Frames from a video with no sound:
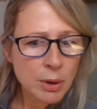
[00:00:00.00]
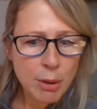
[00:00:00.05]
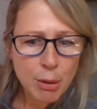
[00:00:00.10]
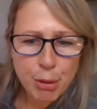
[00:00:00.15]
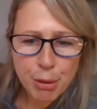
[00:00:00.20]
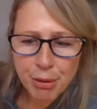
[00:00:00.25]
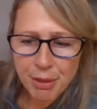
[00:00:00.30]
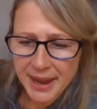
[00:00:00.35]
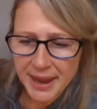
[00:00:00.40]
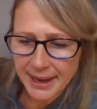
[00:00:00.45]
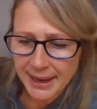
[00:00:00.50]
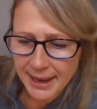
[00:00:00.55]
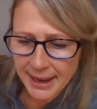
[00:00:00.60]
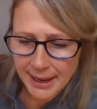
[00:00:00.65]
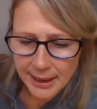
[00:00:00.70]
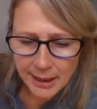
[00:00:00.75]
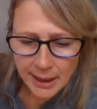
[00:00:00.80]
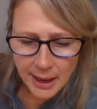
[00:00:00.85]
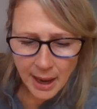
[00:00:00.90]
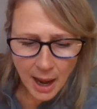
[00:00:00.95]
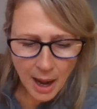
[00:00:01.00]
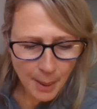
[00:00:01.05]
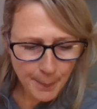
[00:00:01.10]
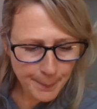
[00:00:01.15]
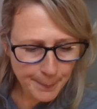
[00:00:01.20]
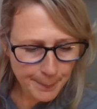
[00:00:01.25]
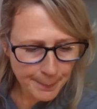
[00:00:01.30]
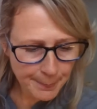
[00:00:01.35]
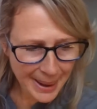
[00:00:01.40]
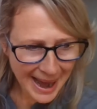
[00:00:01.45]
thinking
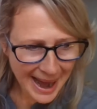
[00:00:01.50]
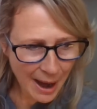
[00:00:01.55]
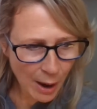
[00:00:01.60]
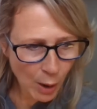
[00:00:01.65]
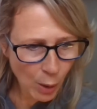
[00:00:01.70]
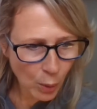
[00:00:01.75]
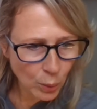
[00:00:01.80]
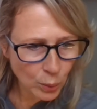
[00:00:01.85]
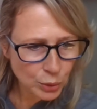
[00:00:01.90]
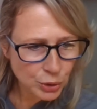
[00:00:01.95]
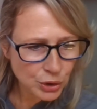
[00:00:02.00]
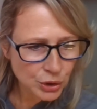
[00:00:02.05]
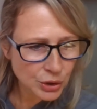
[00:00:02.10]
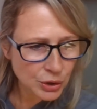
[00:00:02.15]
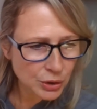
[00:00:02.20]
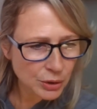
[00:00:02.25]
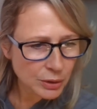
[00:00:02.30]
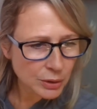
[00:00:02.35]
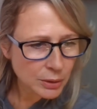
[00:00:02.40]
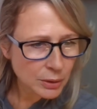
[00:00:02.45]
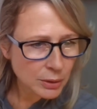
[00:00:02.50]
about